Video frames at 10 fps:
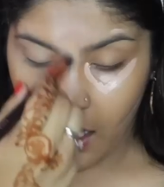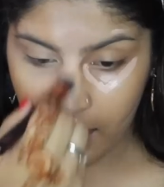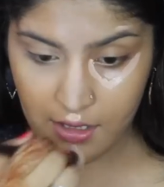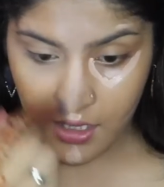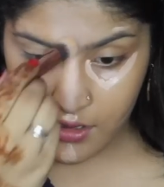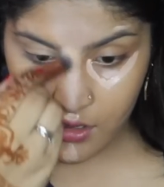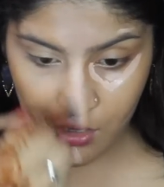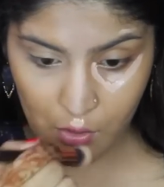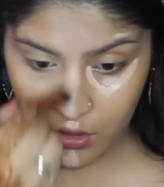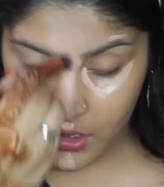And it
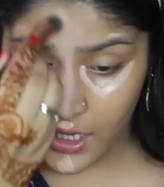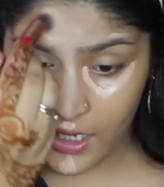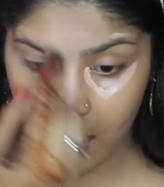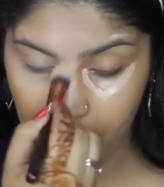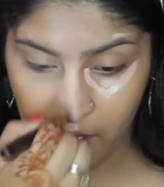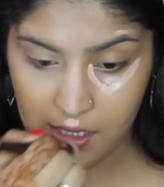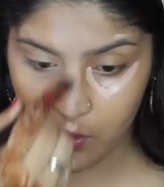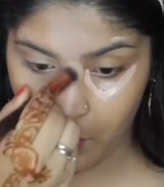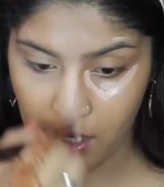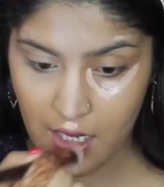doesn't look caked up
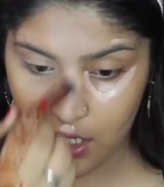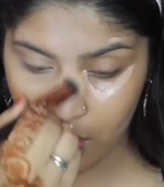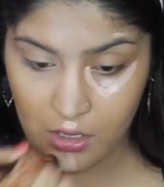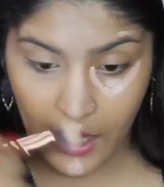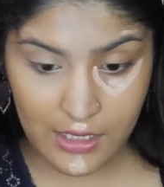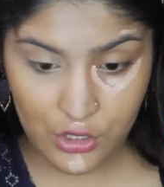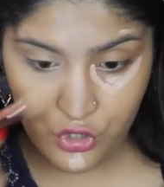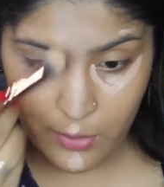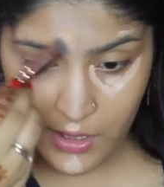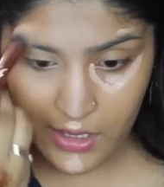as well, it looks
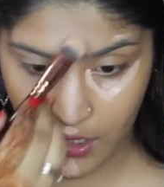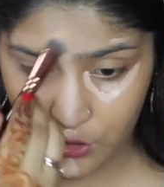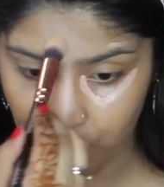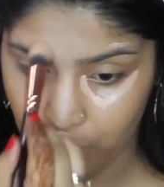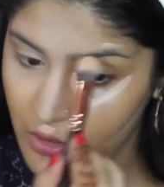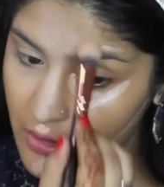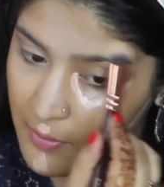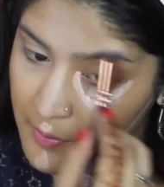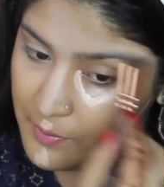extremely natural.